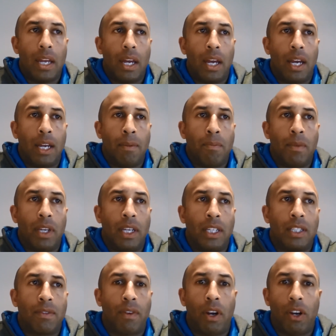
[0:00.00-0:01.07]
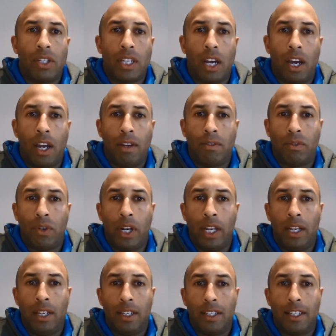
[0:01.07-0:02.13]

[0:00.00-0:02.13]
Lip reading: as far as I've read,